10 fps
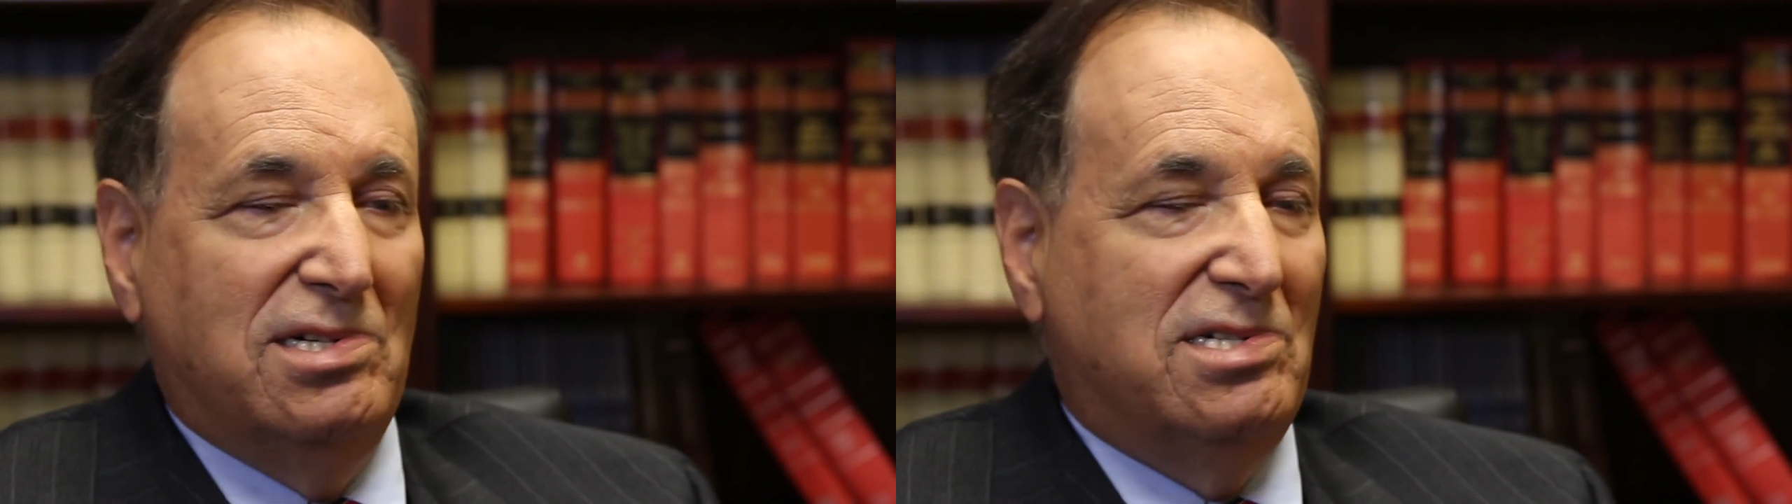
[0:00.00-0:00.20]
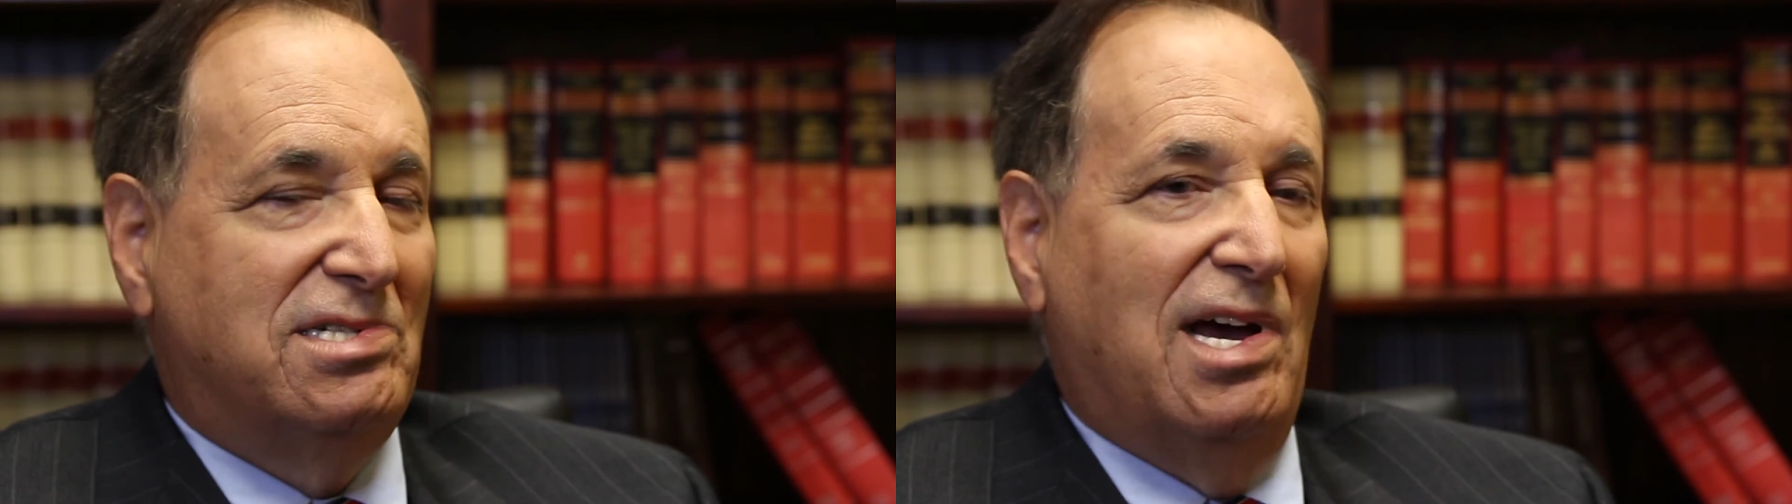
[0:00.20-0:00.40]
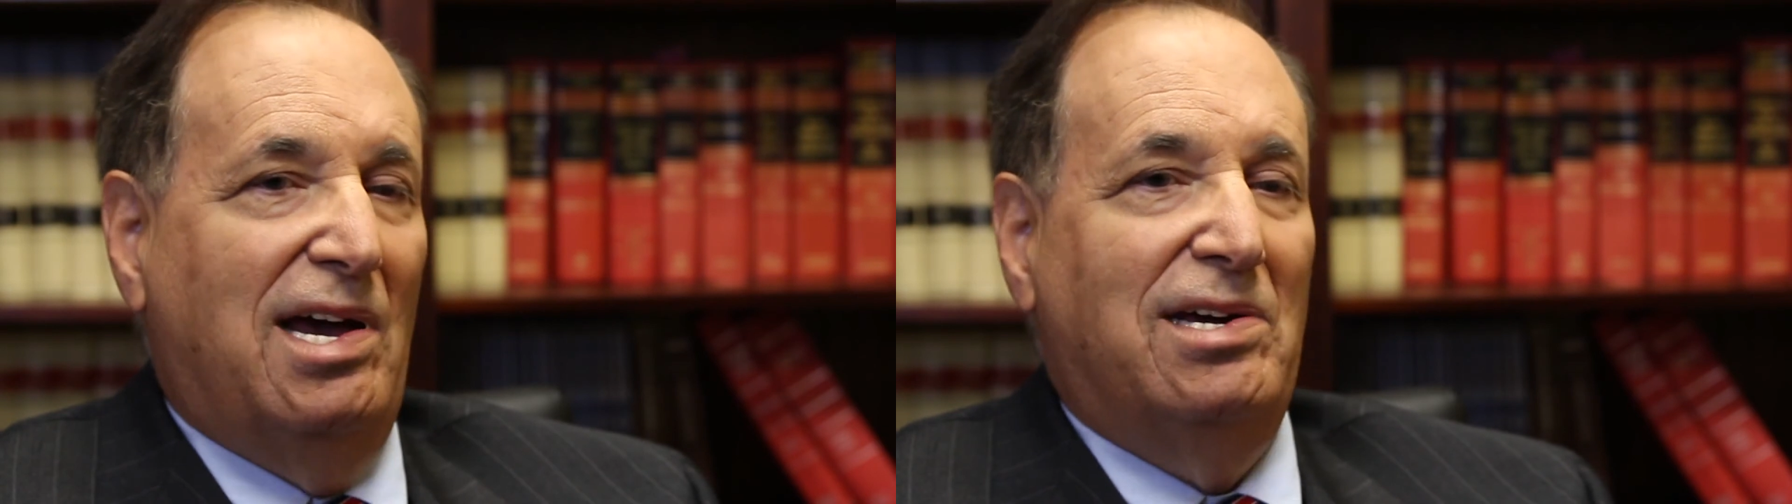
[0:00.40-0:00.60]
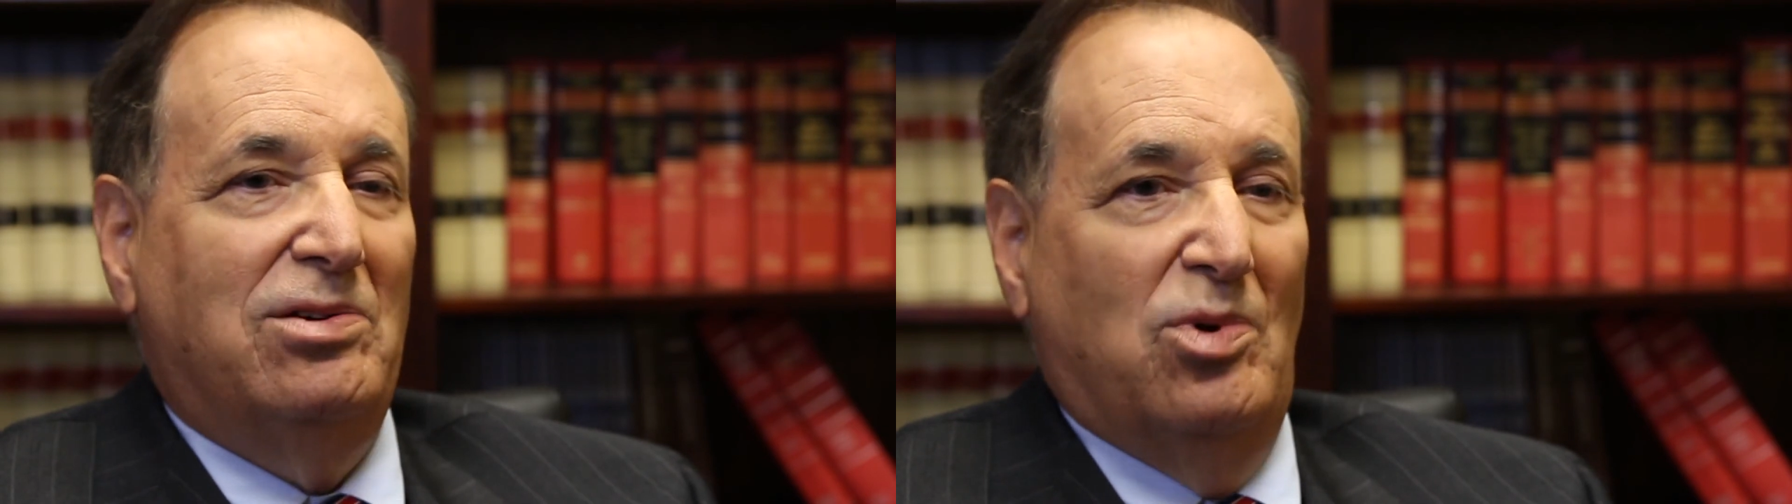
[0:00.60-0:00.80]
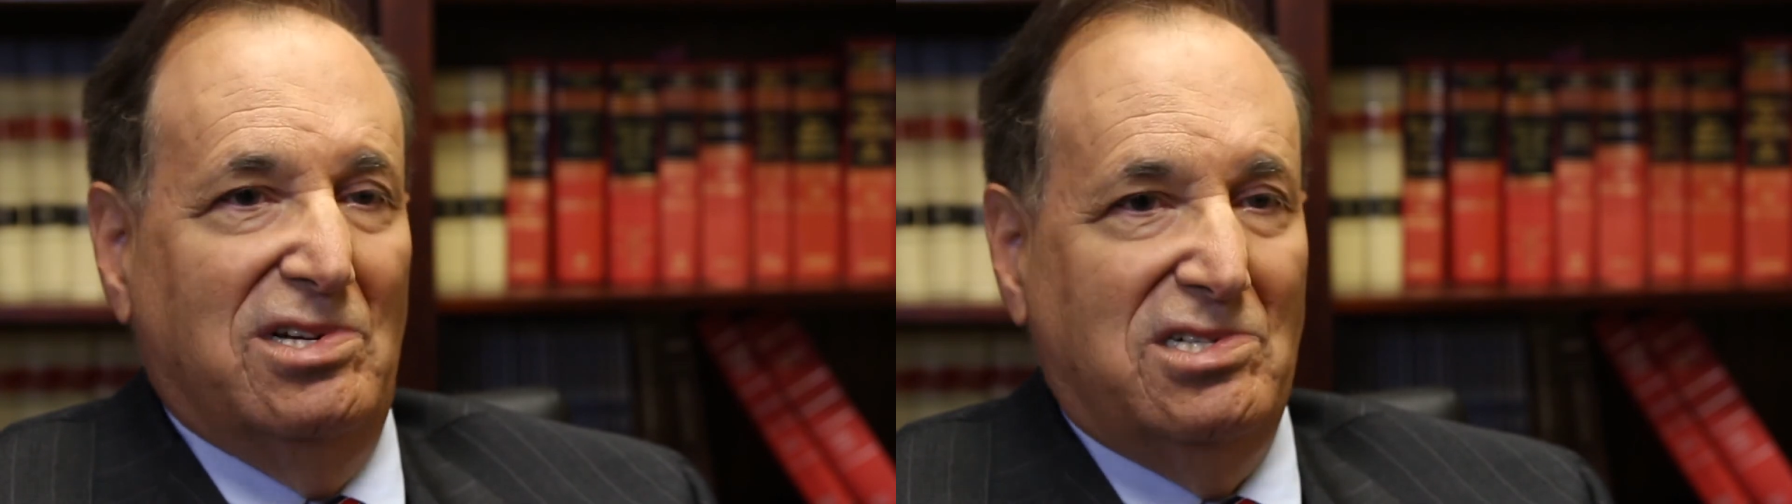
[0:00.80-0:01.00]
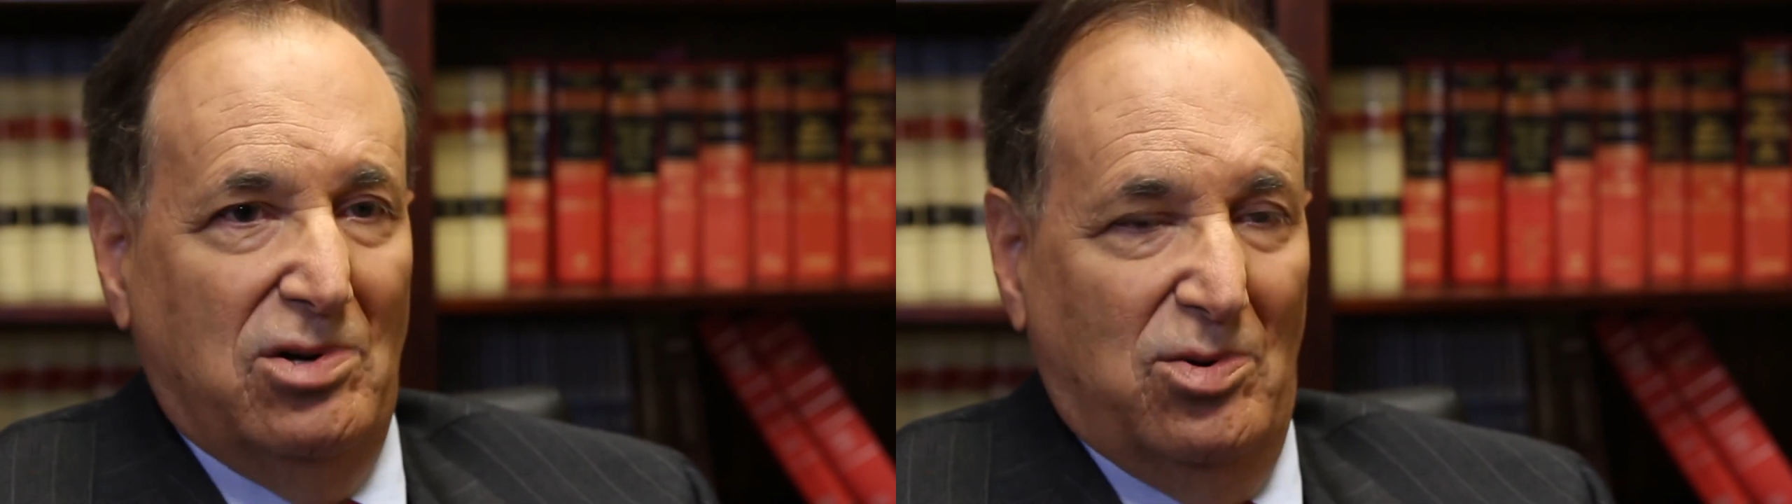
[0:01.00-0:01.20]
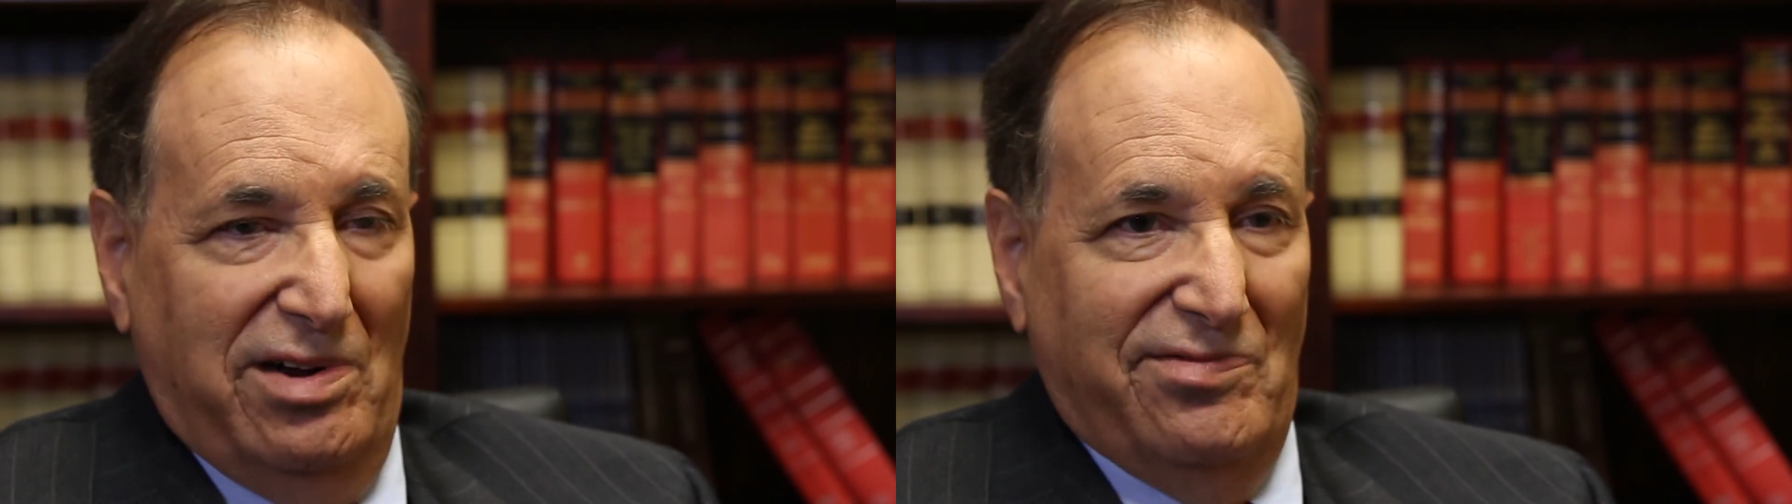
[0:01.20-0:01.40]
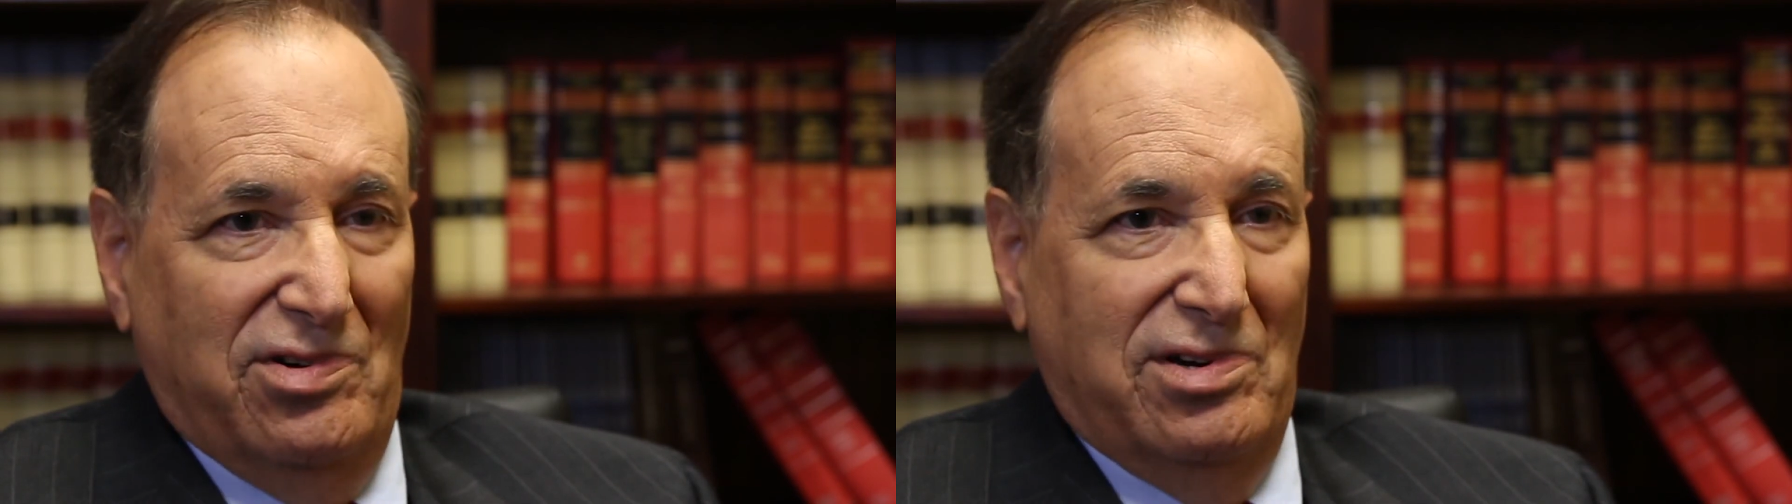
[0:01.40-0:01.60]
say
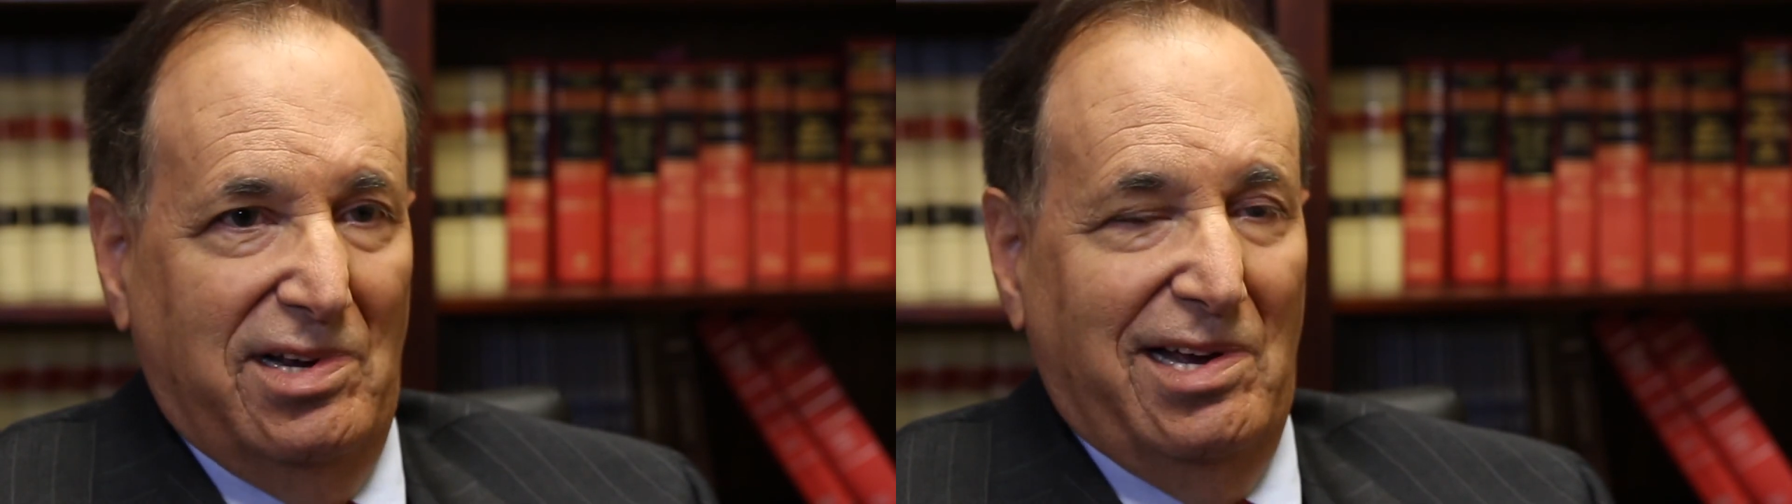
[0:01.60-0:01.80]
whatsoever